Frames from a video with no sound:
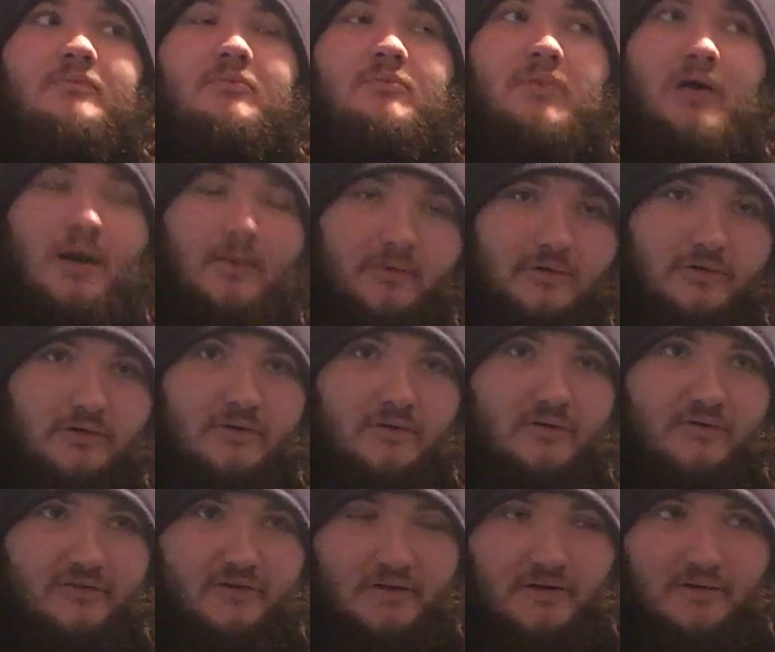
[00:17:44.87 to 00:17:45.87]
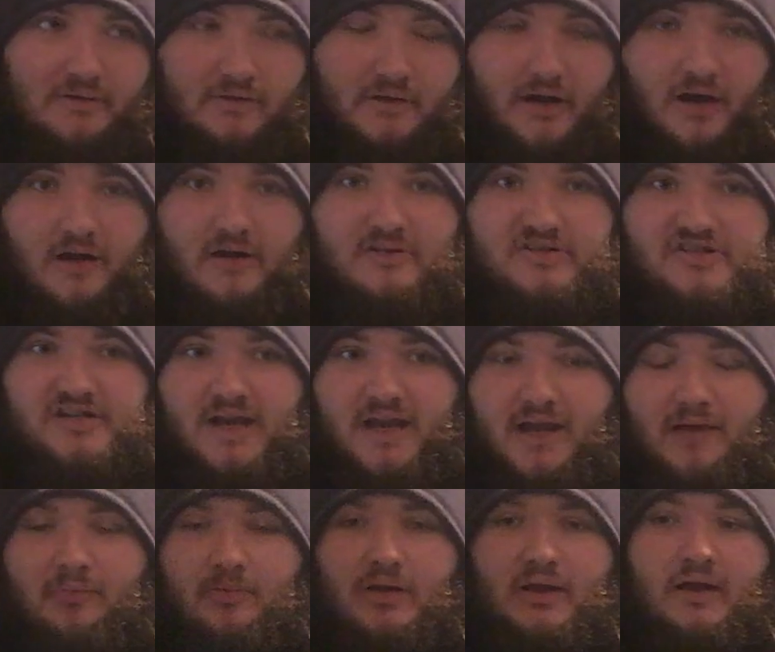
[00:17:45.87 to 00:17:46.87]
Bobby Roode's current
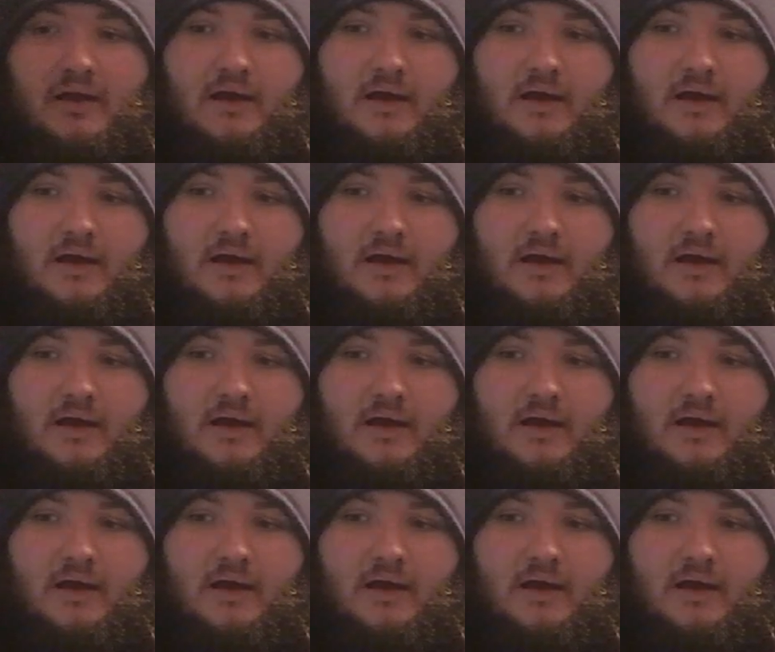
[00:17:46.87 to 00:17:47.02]
champ.